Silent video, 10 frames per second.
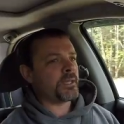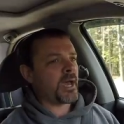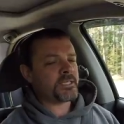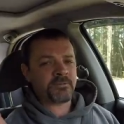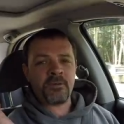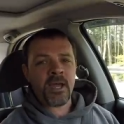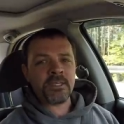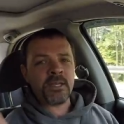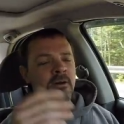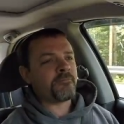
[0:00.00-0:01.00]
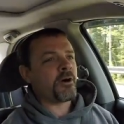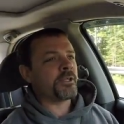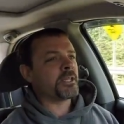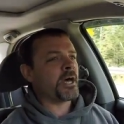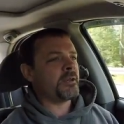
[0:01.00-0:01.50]
I find enough
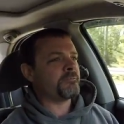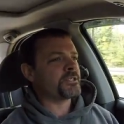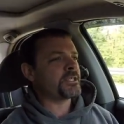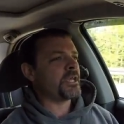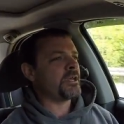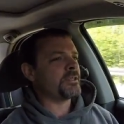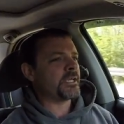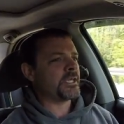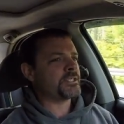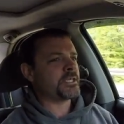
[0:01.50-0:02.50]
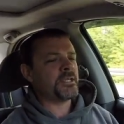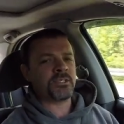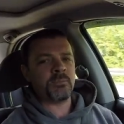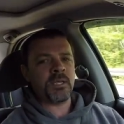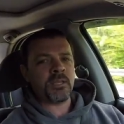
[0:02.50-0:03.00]
online for sale that gets sent
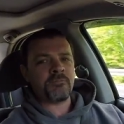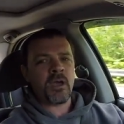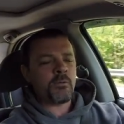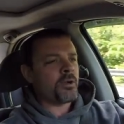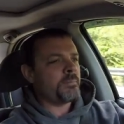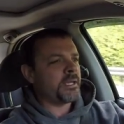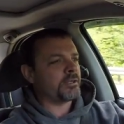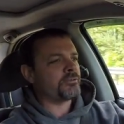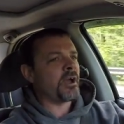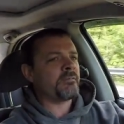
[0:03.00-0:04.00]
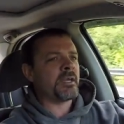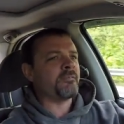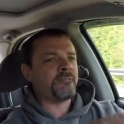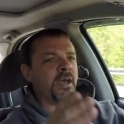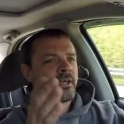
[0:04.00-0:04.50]
to me that if I want to make a drive, I
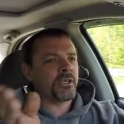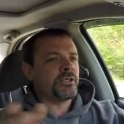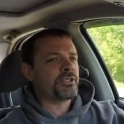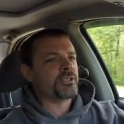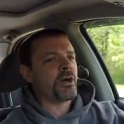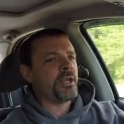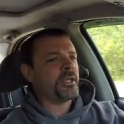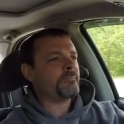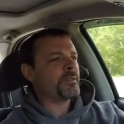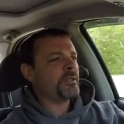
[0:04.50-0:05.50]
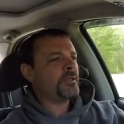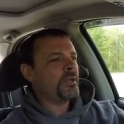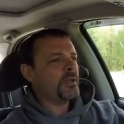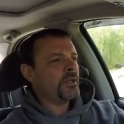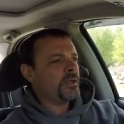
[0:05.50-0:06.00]
can find a good Sonnet
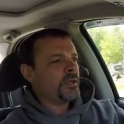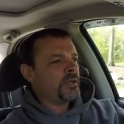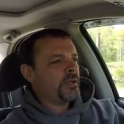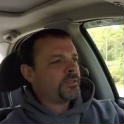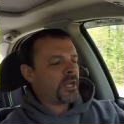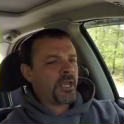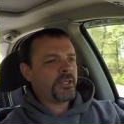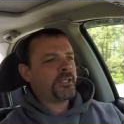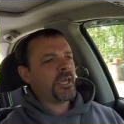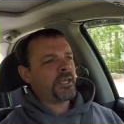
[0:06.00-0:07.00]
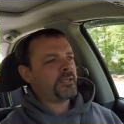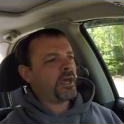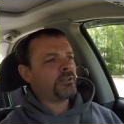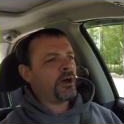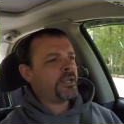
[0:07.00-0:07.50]
that I could get
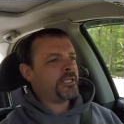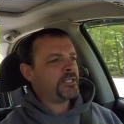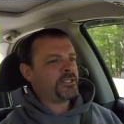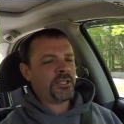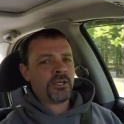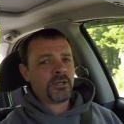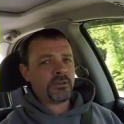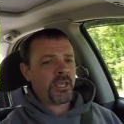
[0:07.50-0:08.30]
a lot easier